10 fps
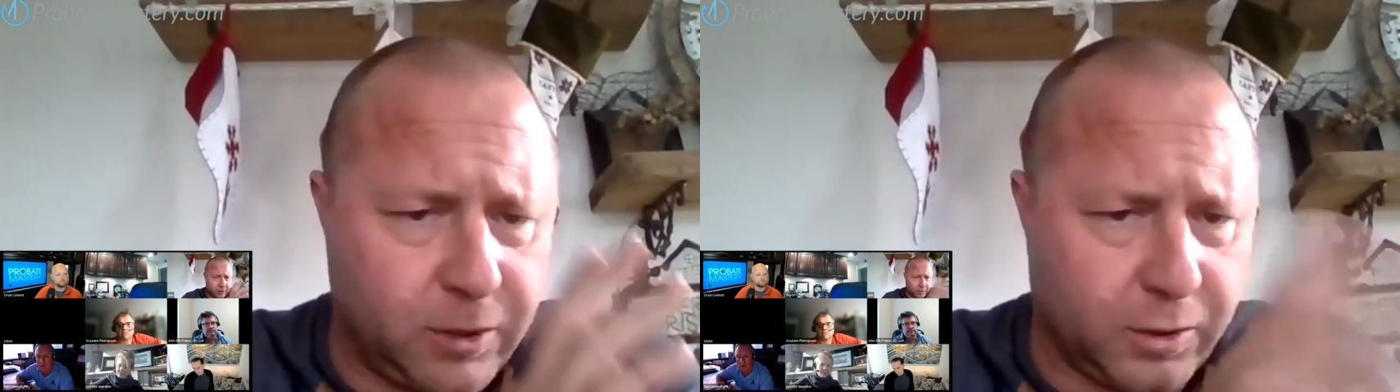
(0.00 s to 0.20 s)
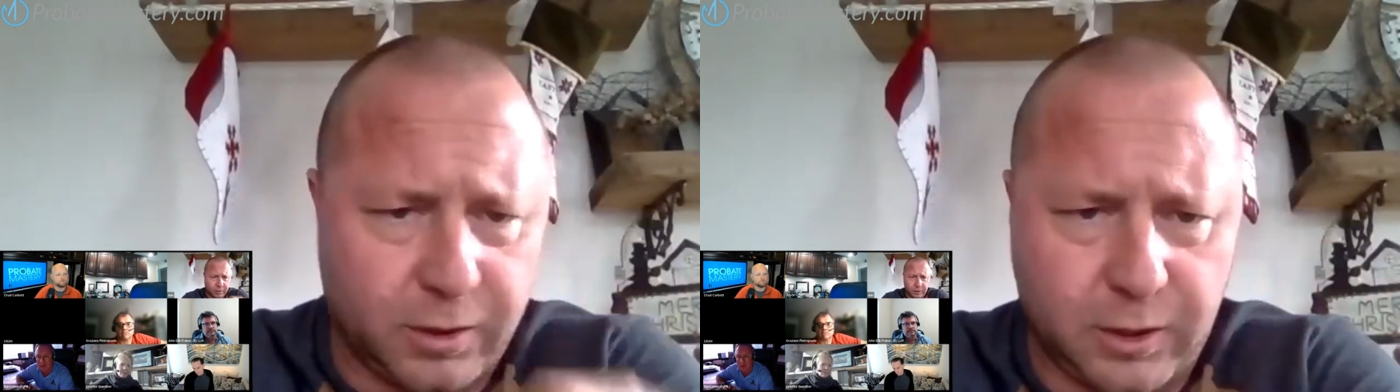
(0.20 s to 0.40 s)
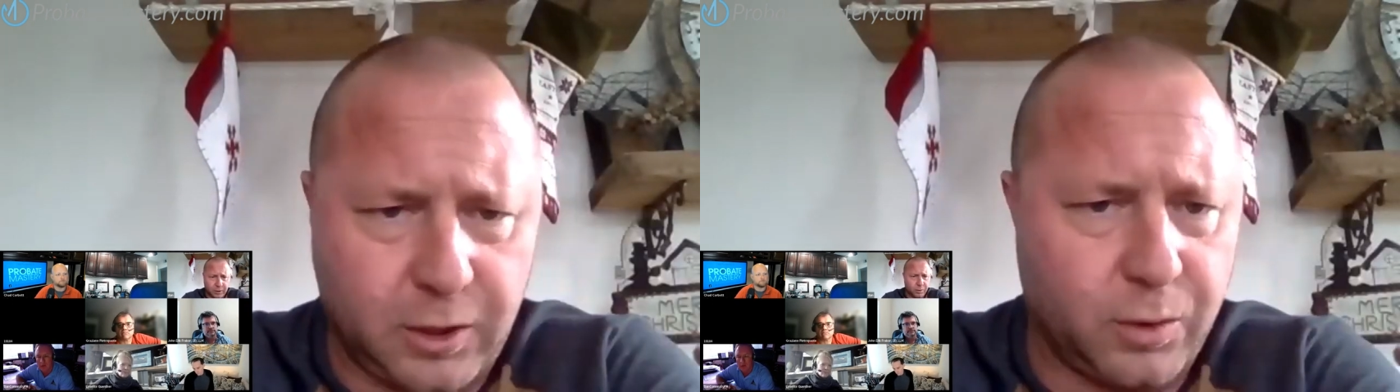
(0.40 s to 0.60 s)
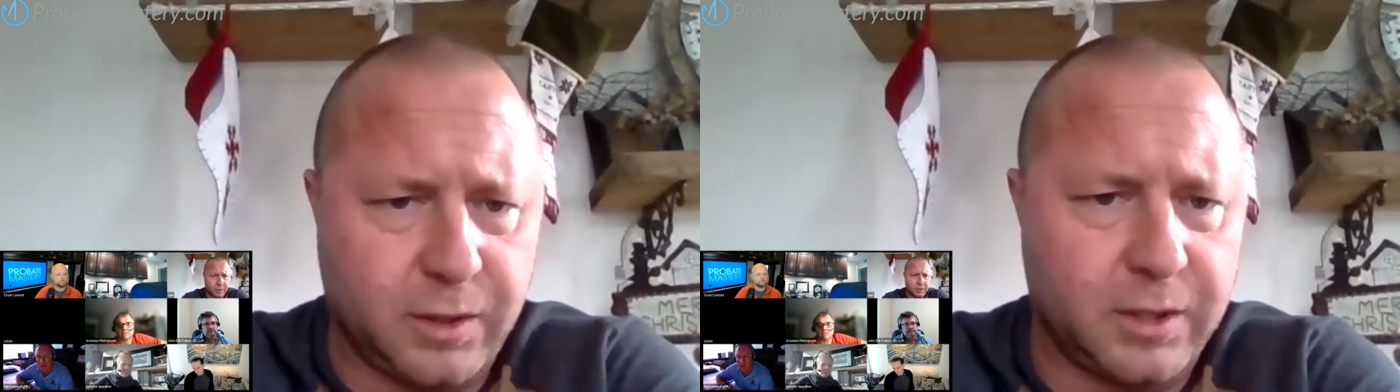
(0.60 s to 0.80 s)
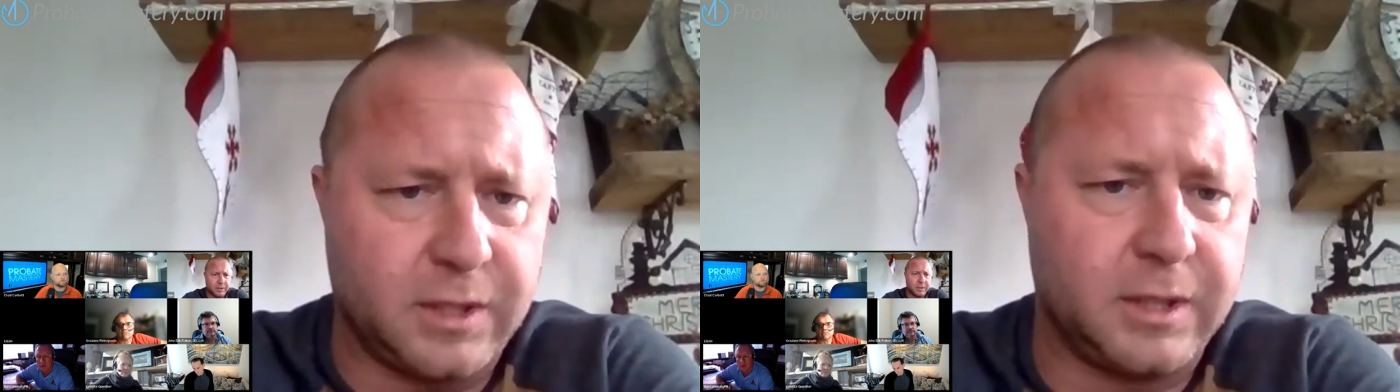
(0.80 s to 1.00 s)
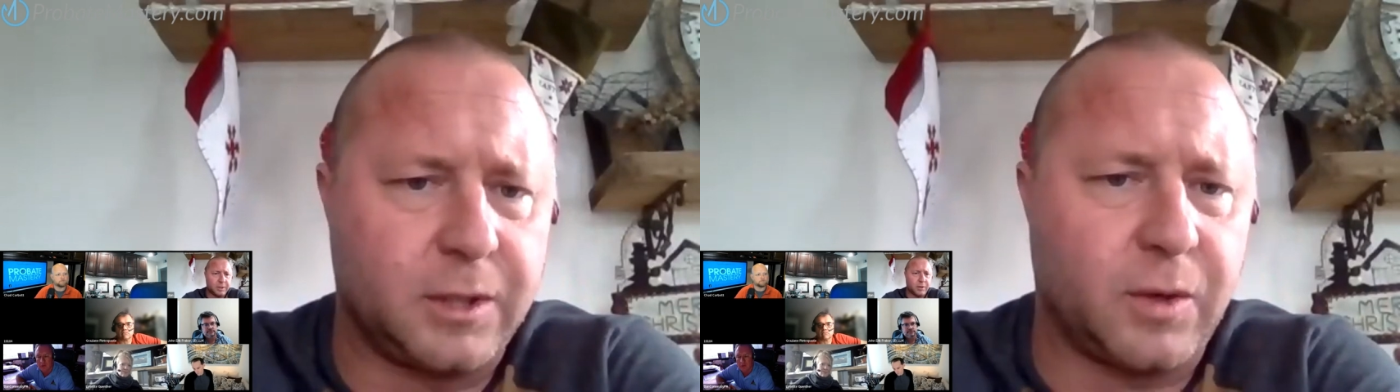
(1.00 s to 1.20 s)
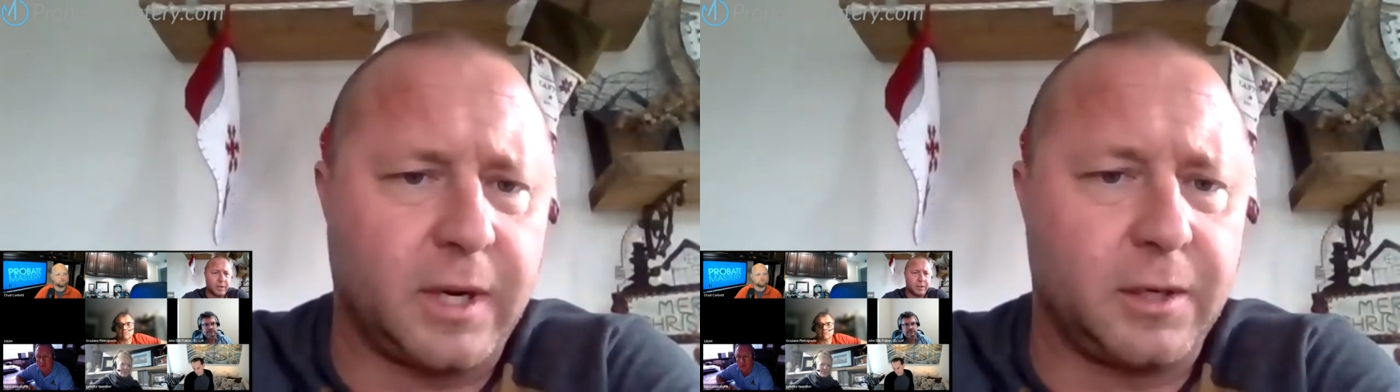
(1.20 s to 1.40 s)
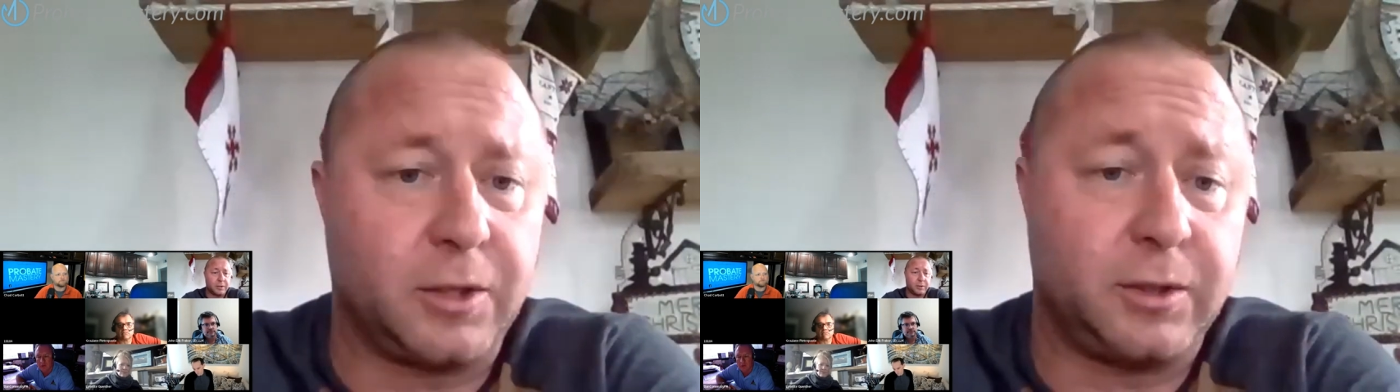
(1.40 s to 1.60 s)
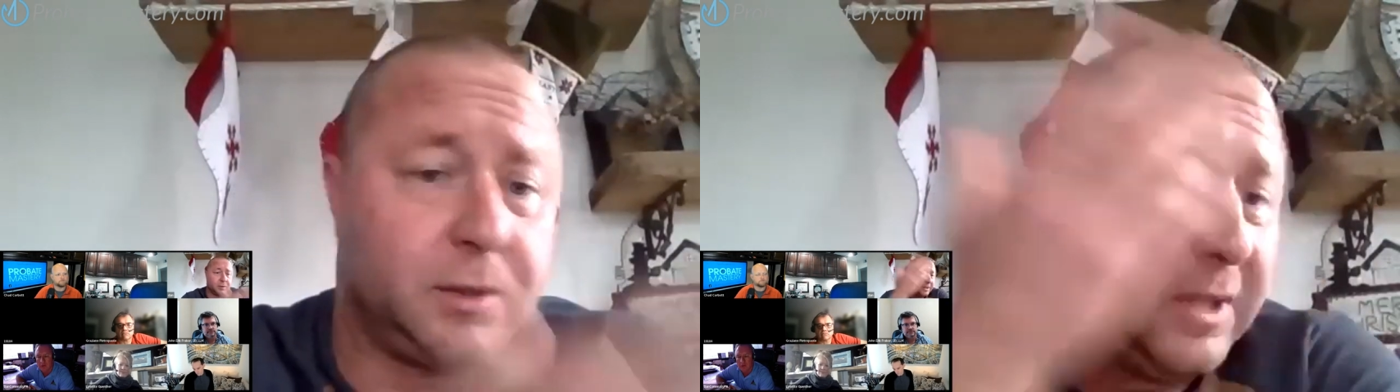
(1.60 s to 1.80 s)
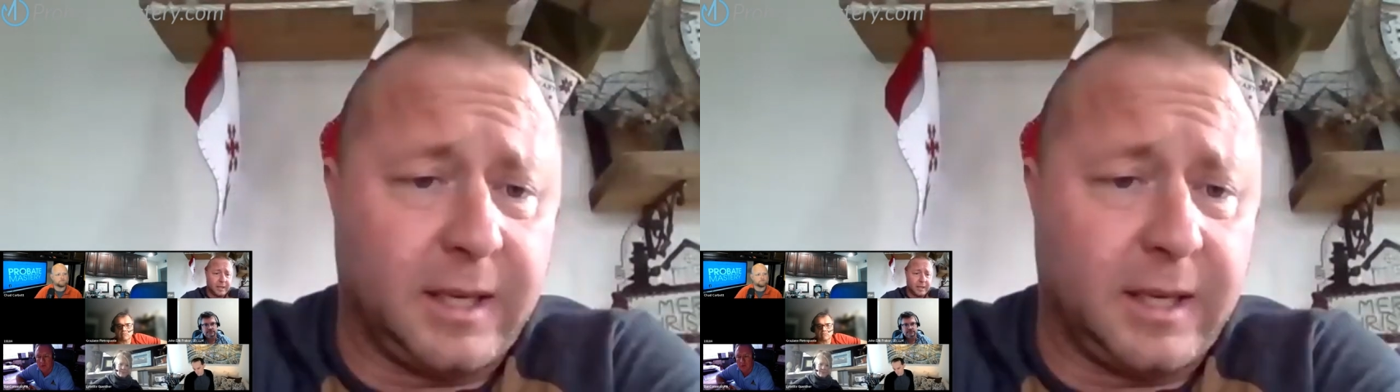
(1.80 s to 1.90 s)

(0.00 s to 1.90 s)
because of the notices and the creditors.